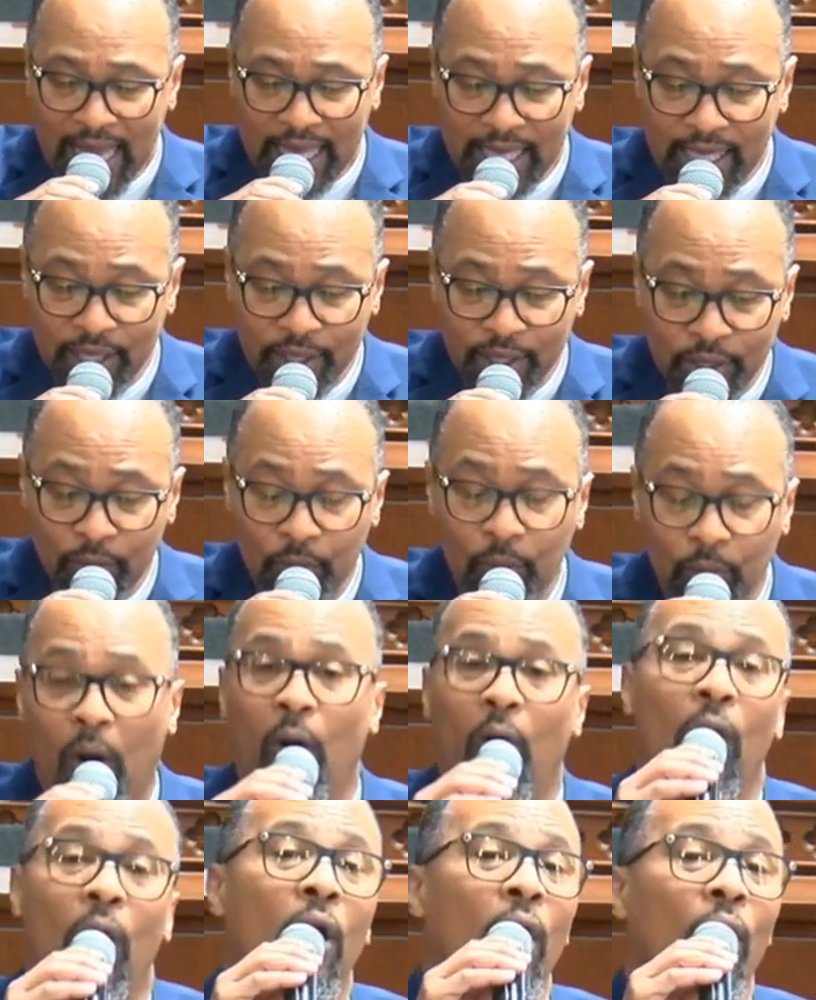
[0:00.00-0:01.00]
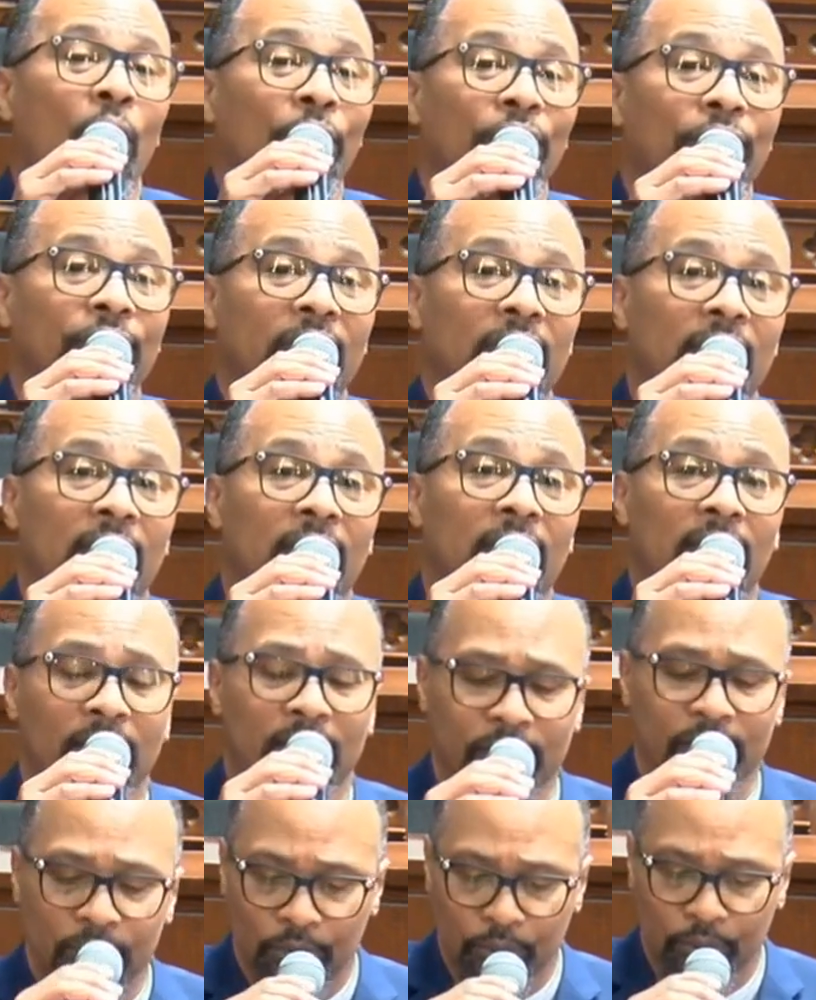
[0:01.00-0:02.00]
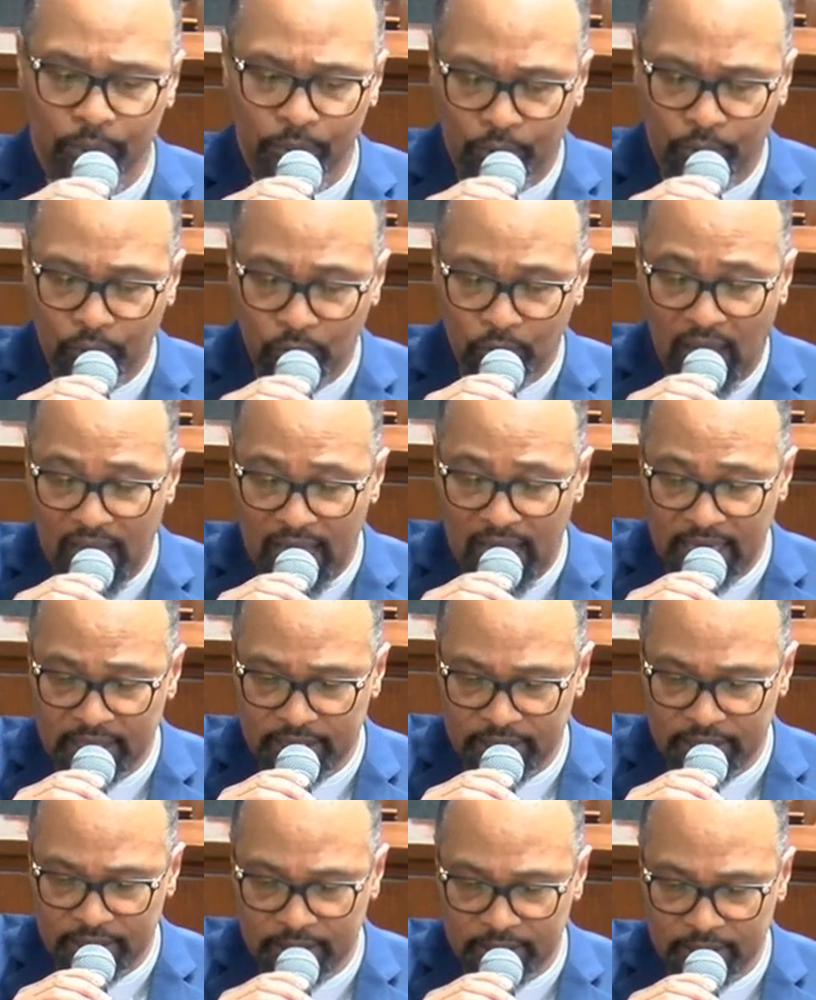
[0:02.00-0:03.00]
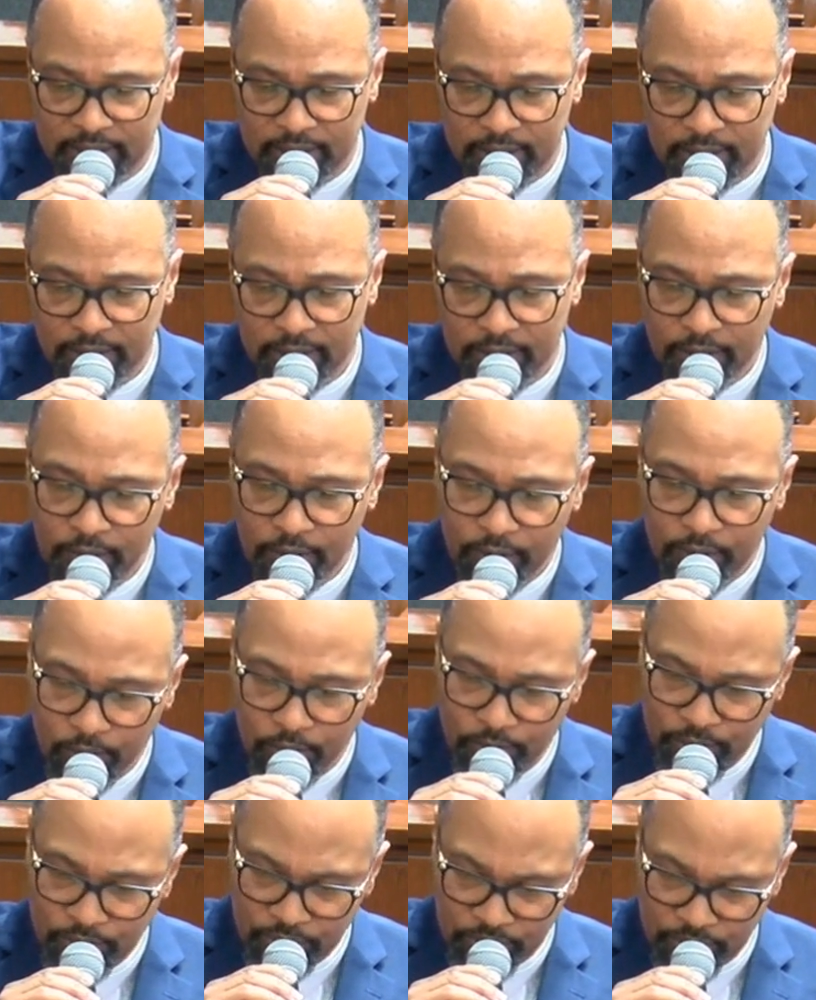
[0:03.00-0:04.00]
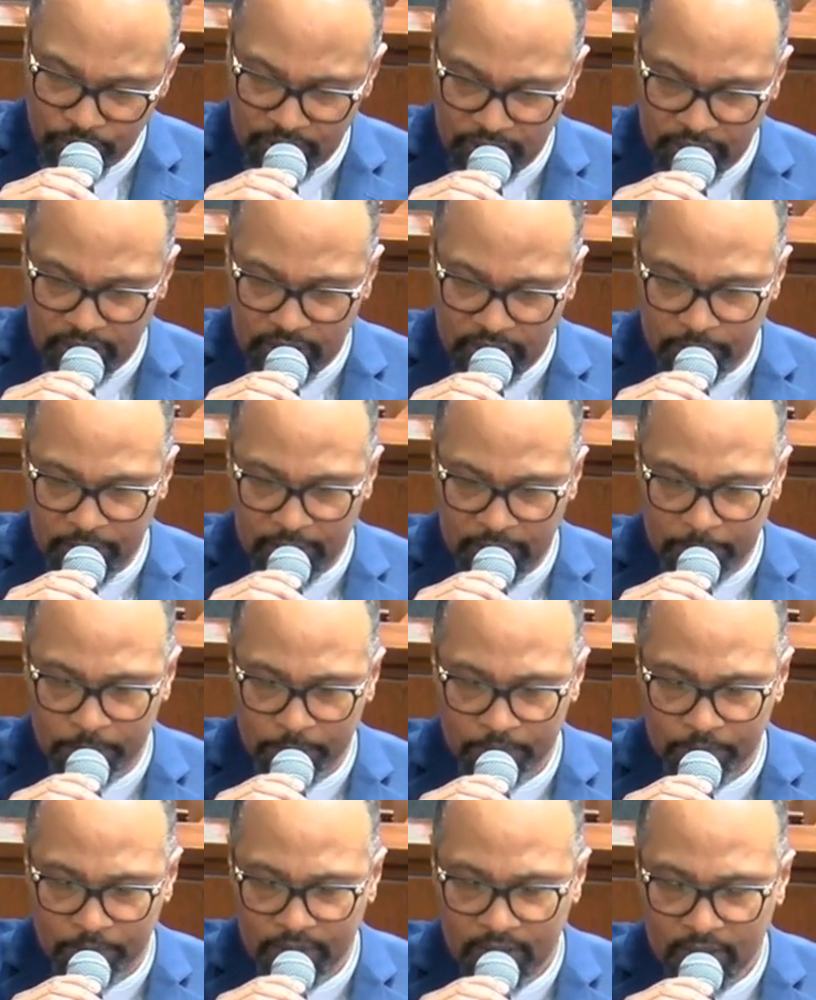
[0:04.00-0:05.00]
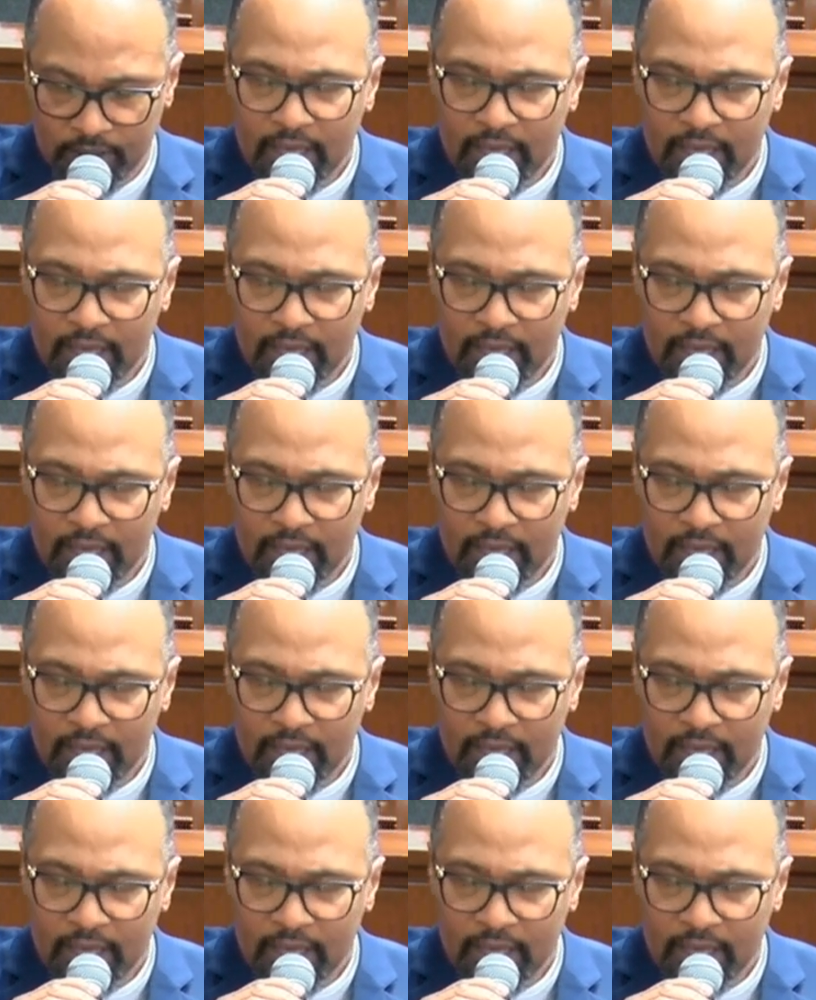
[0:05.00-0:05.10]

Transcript: I can do all things through Christ who strengthens me.